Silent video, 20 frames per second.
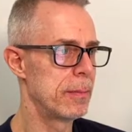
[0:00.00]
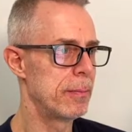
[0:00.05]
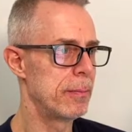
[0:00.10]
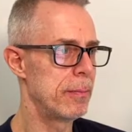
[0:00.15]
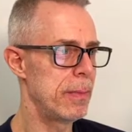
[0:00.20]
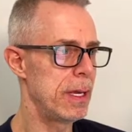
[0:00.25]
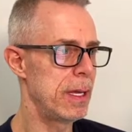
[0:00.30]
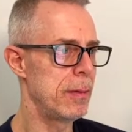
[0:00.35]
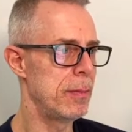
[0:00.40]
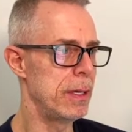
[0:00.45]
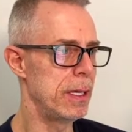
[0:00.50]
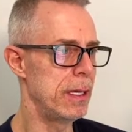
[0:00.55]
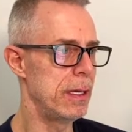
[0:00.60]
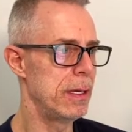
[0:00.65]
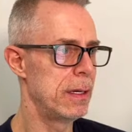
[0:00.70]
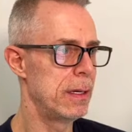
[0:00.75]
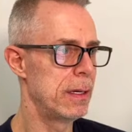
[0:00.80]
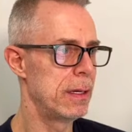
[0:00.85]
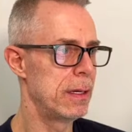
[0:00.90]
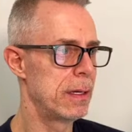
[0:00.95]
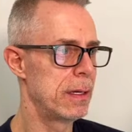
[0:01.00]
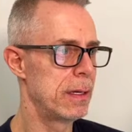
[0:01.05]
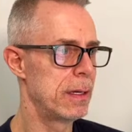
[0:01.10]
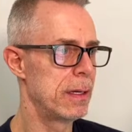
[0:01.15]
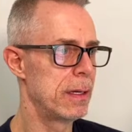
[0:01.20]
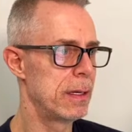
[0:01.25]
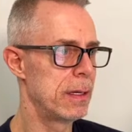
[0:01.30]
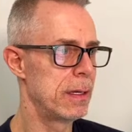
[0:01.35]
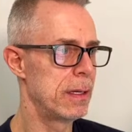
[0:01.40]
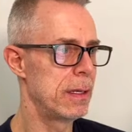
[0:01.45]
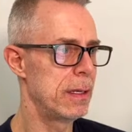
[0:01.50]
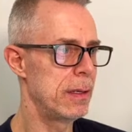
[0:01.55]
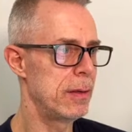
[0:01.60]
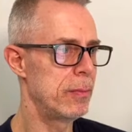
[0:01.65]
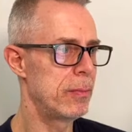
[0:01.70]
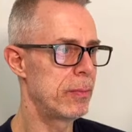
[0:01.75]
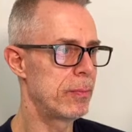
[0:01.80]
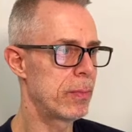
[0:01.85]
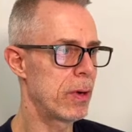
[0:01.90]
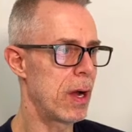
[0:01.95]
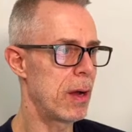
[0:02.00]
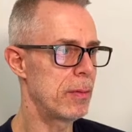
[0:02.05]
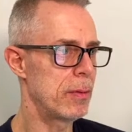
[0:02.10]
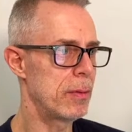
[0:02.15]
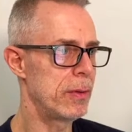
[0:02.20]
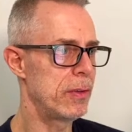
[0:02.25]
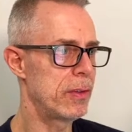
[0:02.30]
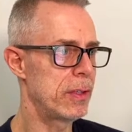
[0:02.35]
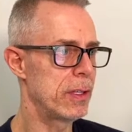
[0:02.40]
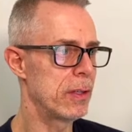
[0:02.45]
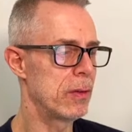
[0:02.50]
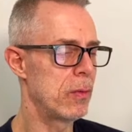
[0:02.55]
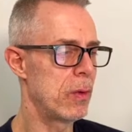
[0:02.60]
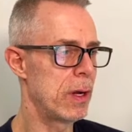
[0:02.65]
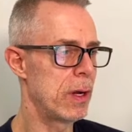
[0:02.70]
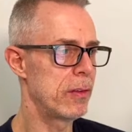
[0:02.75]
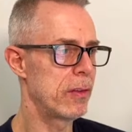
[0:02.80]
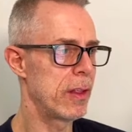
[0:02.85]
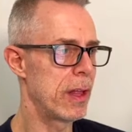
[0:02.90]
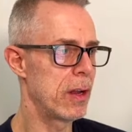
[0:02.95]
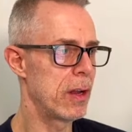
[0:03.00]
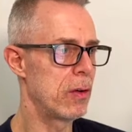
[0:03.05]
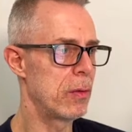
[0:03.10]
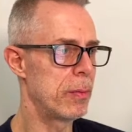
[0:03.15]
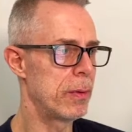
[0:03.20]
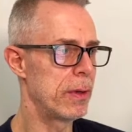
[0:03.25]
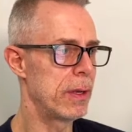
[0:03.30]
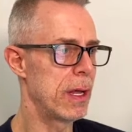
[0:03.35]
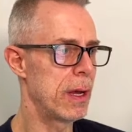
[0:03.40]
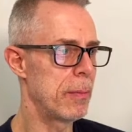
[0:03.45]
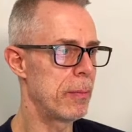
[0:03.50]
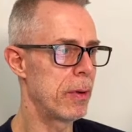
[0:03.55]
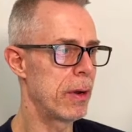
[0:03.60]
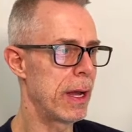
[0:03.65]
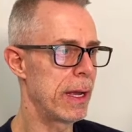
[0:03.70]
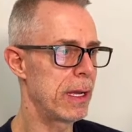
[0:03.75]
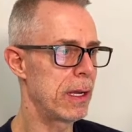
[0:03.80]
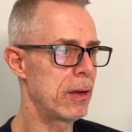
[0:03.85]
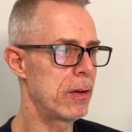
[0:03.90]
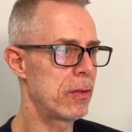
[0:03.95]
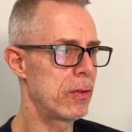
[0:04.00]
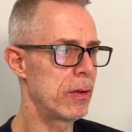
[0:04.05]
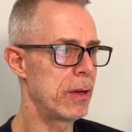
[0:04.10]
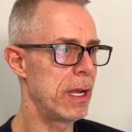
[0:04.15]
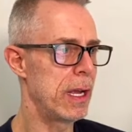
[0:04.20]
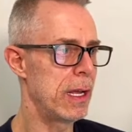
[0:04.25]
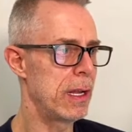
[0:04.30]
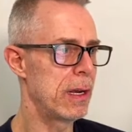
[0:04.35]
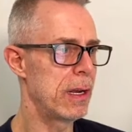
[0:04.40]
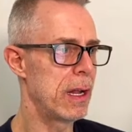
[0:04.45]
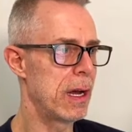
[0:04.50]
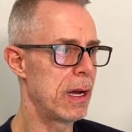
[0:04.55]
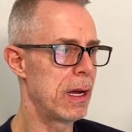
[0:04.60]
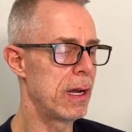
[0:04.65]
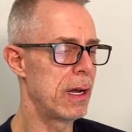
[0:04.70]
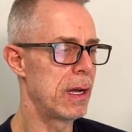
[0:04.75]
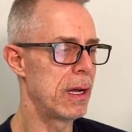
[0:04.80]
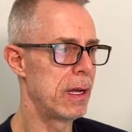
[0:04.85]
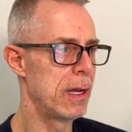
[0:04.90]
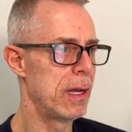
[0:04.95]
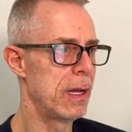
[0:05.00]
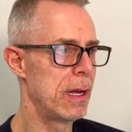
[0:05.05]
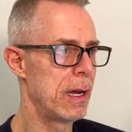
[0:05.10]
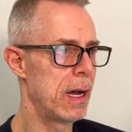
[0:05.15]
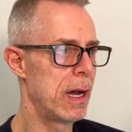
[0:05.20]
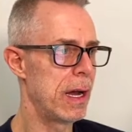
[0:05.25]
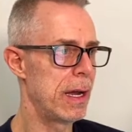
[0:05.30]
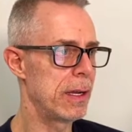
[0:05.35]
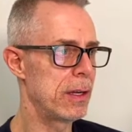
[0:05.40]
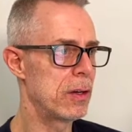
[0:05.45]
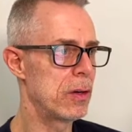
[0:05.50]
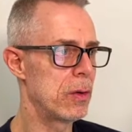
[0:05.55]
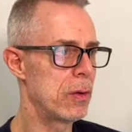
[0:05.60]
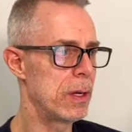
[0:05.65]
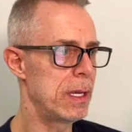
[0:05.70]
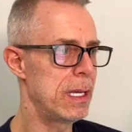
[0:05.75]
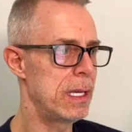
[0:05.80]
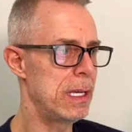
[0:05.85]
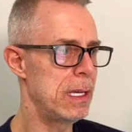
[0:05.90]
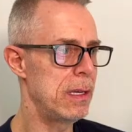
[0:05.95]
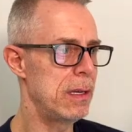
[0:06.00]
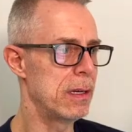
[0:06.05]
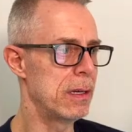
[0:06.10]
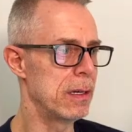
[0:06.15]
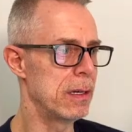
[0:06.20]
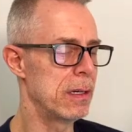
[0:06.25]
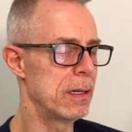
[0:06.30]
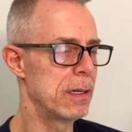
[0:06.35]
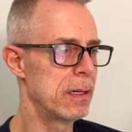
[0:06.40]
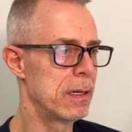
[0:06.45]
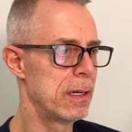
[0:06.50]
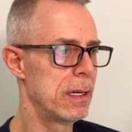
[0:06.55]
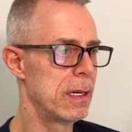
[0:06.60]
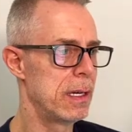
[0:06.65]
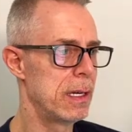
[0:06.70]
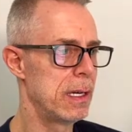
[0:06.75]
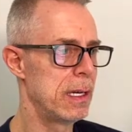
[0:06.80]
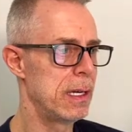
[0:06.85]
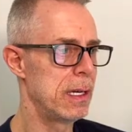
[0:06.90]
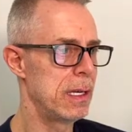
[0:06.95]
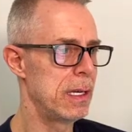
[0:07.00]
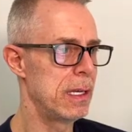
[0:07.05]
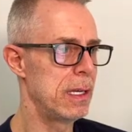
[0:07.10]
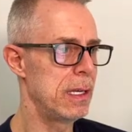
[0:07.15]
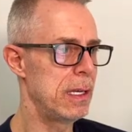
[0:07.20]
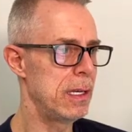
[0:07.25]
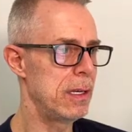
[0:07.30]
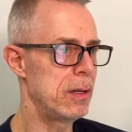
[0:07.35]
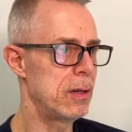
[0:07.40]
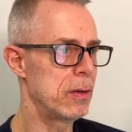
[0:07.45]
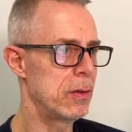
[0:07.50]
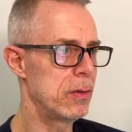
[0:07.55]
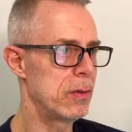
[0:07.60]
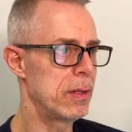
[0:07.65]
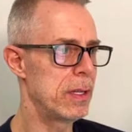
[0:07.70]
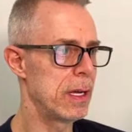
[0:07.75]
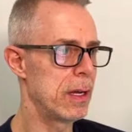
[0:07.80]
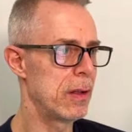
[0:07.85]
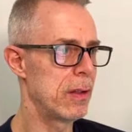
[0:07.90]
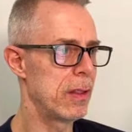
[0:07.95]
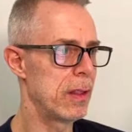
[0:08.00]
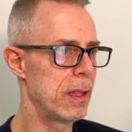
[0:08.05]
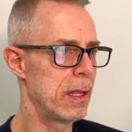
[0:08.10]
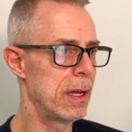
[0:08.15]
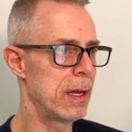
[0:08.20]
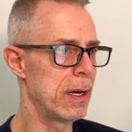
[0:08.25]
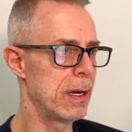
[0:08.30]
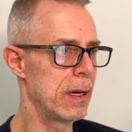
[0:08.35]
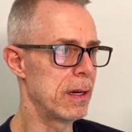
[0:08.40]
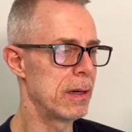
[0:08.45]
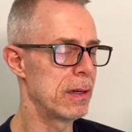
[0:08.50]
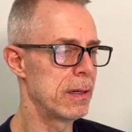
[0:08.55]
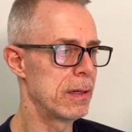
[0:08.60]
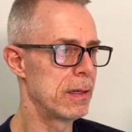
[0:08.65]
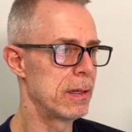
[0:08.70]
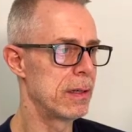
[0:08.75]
Maybe. He probably still wants that opened up, but I can create an I go here. He goes down there.